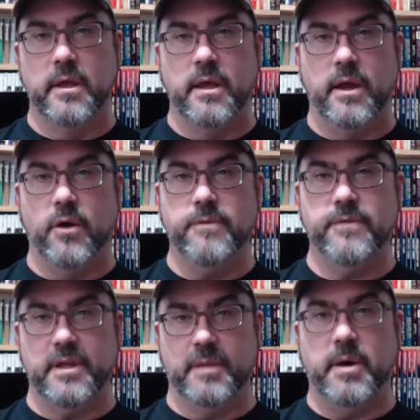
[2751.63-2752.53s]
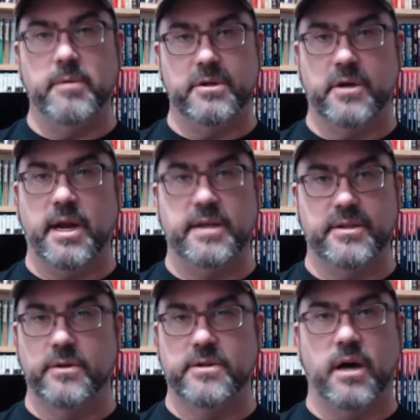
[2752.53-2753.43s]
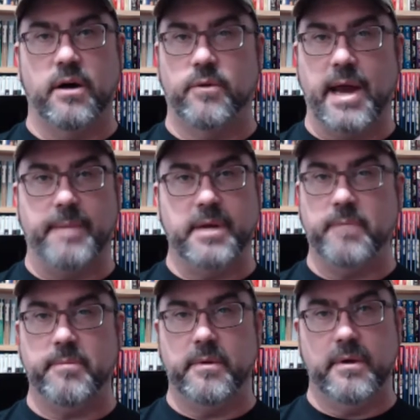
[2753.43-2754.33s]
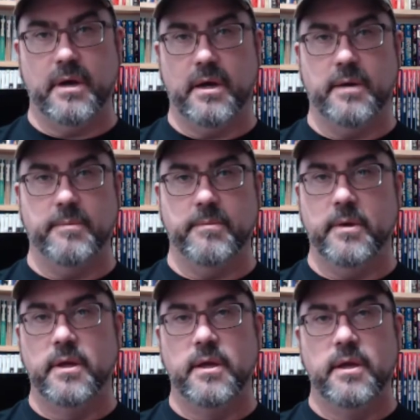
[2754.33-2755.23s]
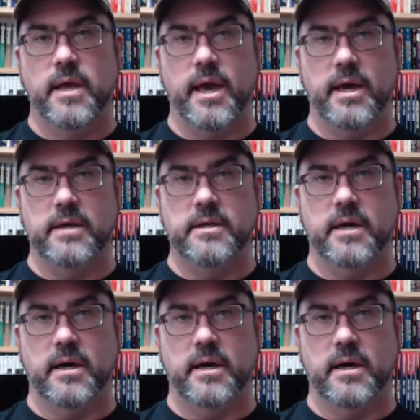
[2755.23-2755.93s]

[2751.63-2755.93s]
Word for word: And hopefully the publisher has those all wrapped up and